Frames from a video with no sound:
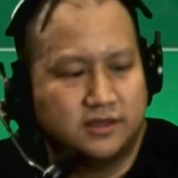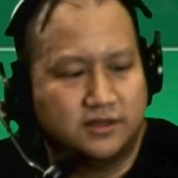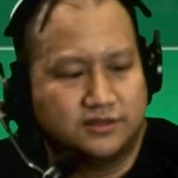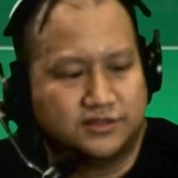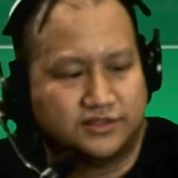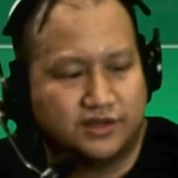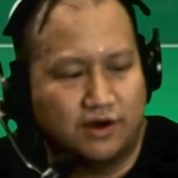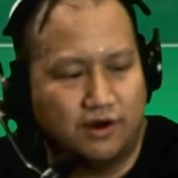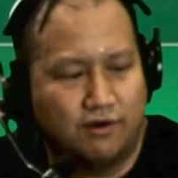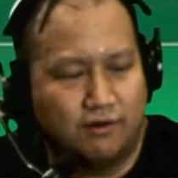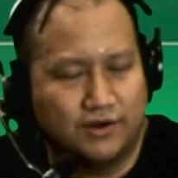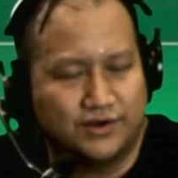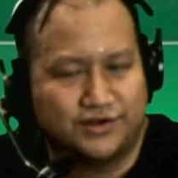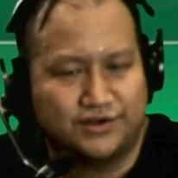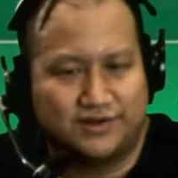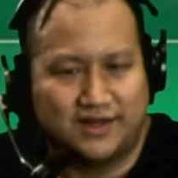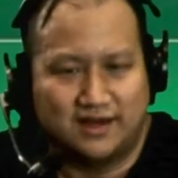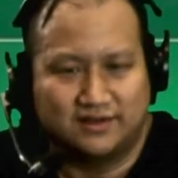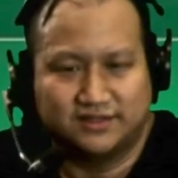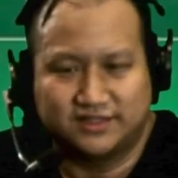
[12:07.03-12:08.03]
So in
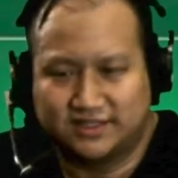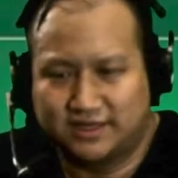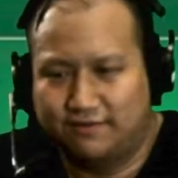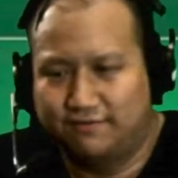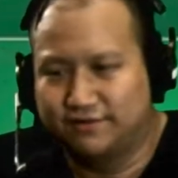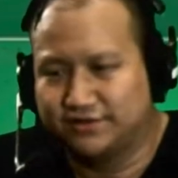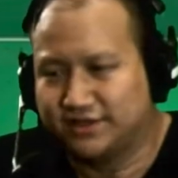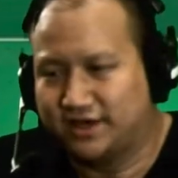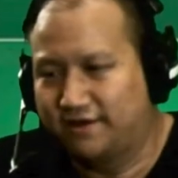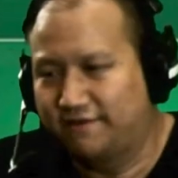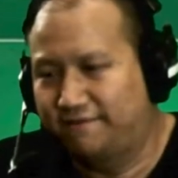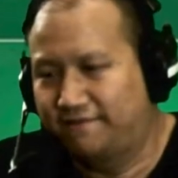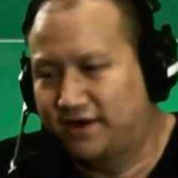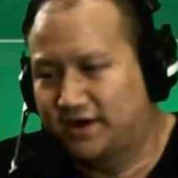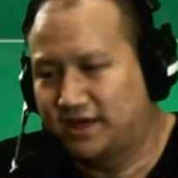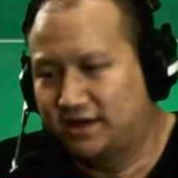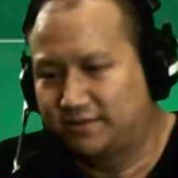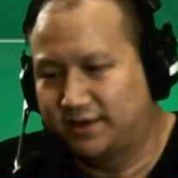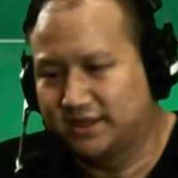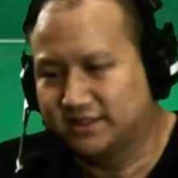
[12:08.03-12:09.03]
2007 was kind of
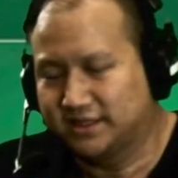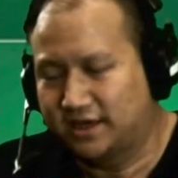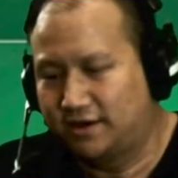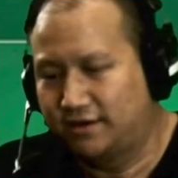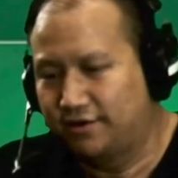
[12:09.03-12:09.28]
funny because I